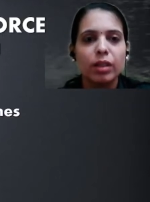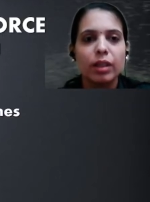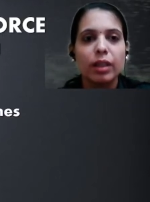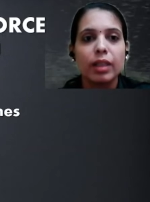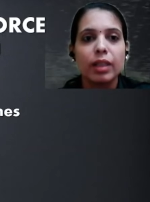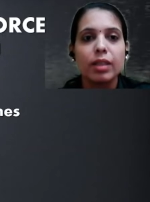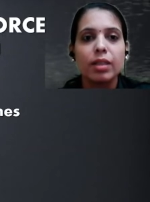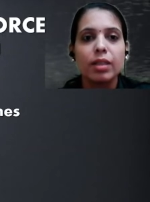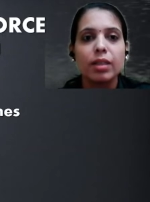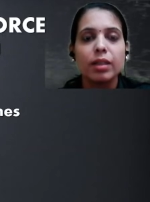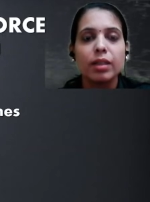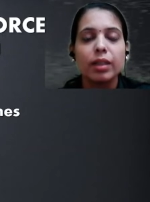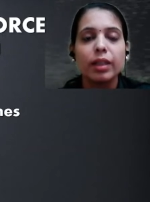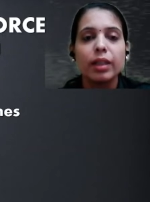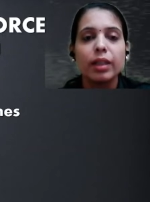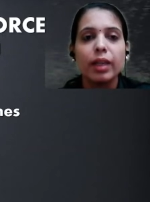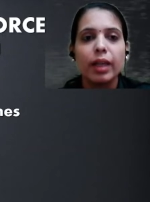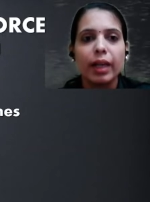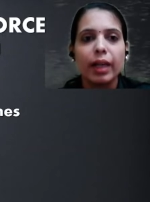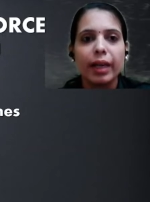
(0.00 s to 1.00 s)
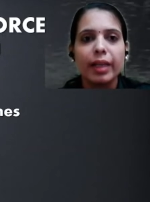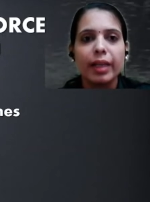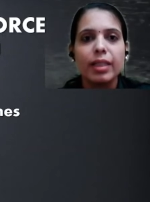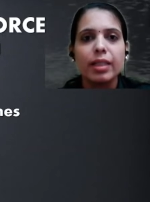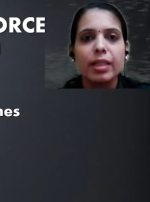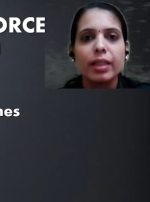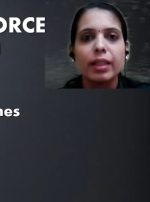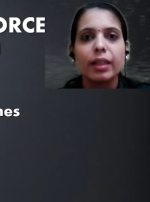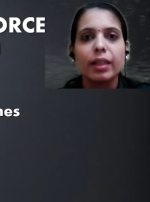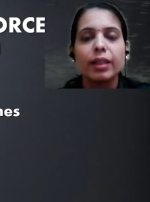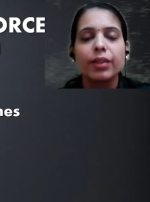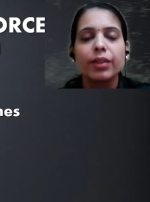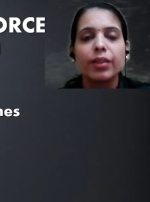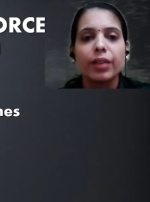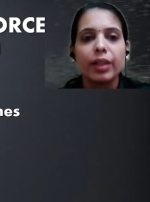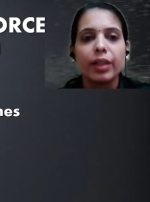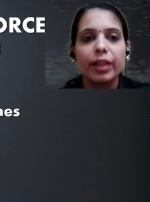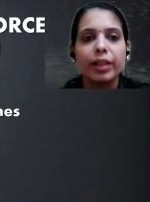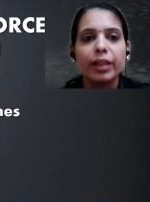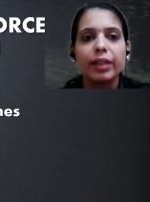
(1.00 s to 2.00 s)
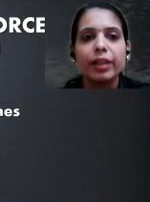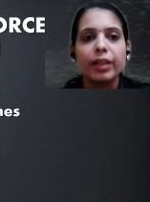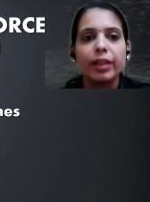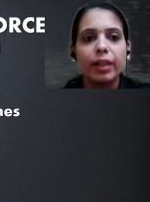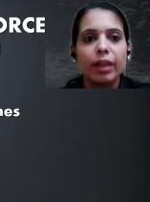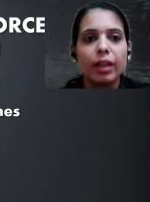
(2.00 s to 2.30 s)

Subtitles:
there are certain lines that are created